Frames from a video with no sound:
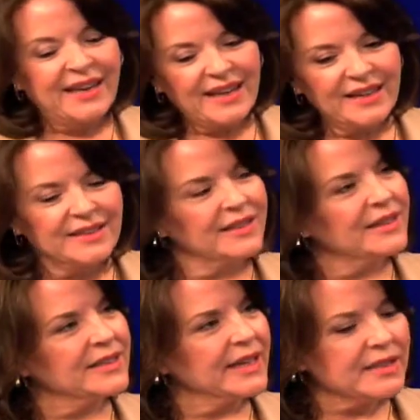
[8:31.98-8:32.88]

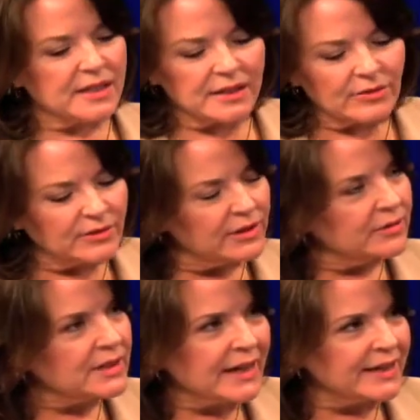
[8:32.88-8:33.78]
It gets in the little
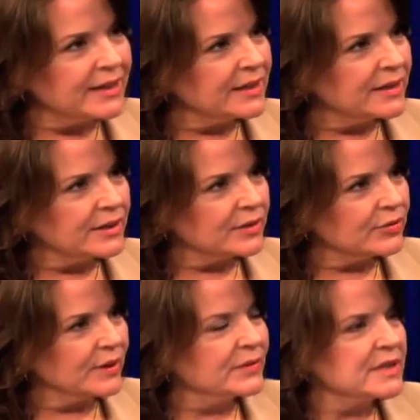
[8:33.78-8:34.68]
tiny
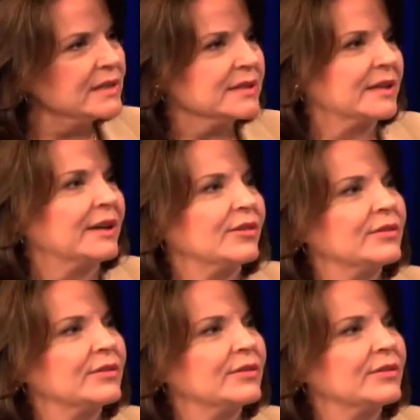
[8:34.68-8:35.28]
crevices there.